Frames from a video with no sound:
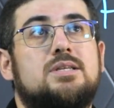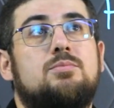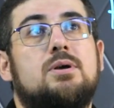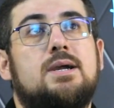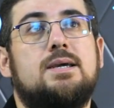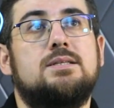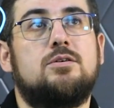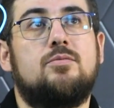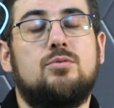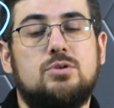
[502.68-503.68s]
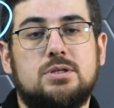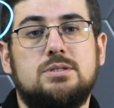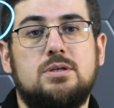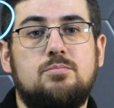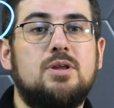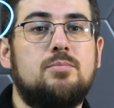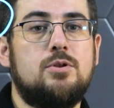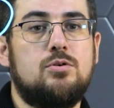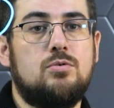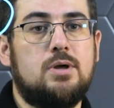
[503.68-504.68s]
is located in a plane
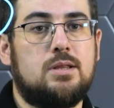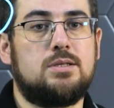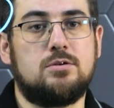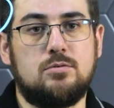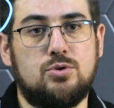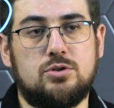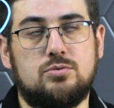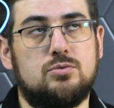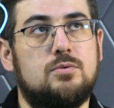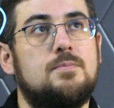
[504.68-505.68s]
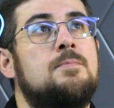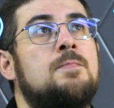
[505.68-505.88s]
perpendicular to the figure itself.